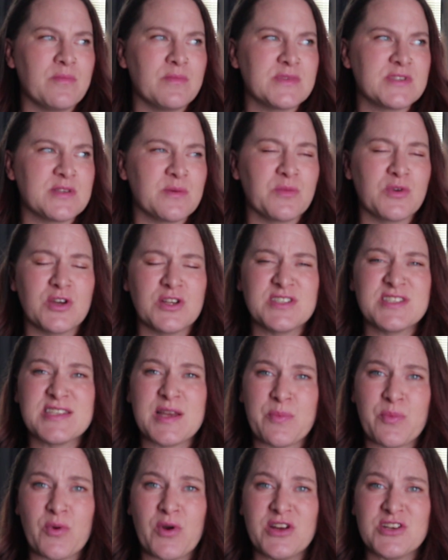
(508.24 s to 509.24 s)
Some good
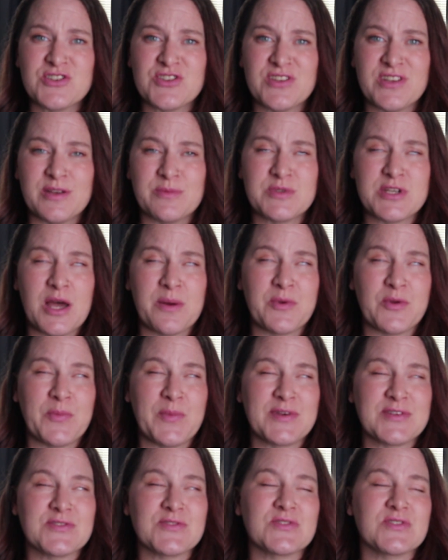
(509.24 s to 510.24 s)
separation in the abdominal
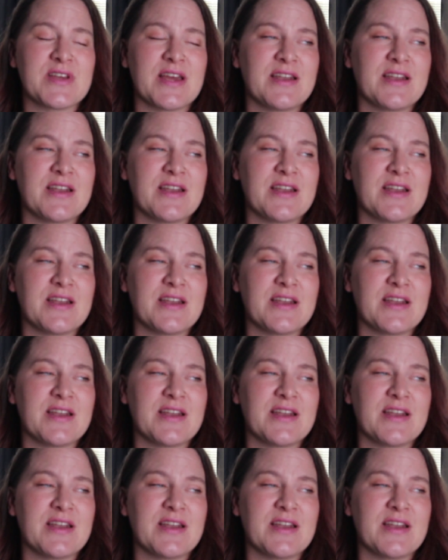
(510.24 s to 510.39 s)
muscles,